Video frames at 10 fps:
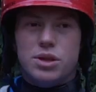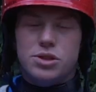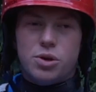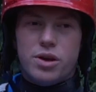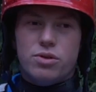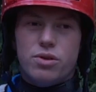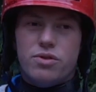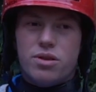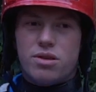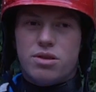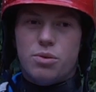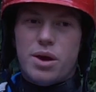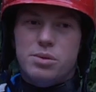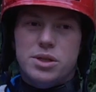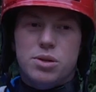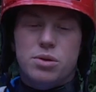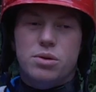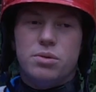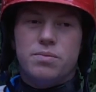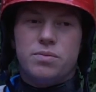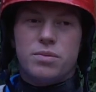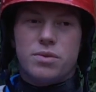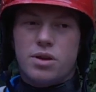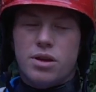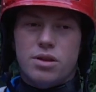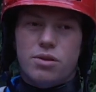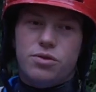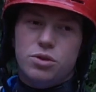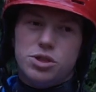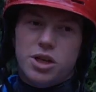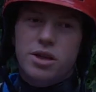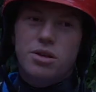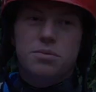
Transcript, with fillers: to enjoy the rivers the way we do in the future.